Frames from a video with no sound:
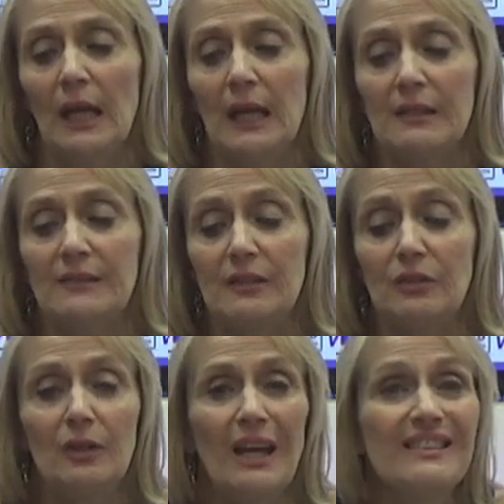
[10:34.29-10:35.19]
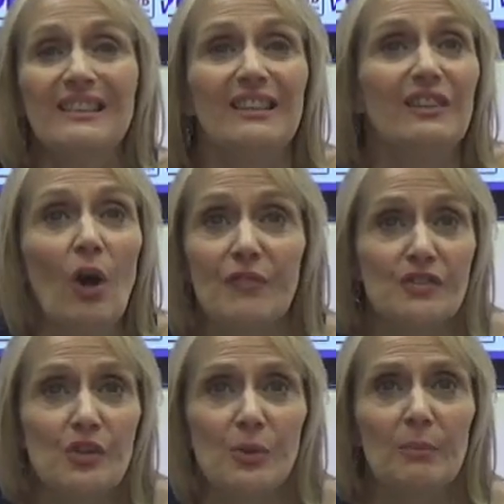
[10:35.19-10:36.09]
And I said, Do you guys need any
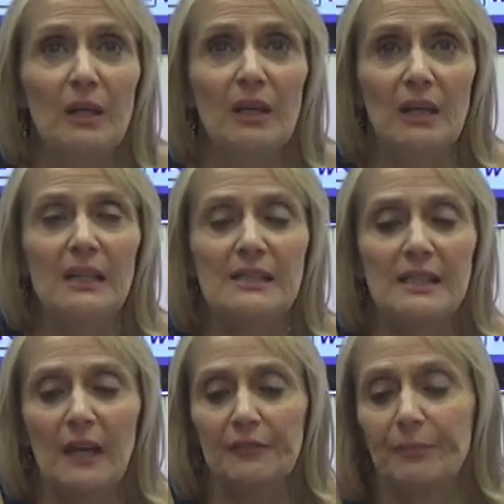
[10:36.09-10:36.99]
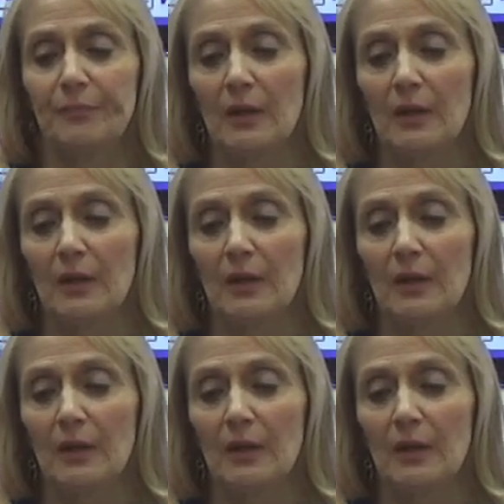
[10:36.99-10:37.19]
office equipment or any stuff?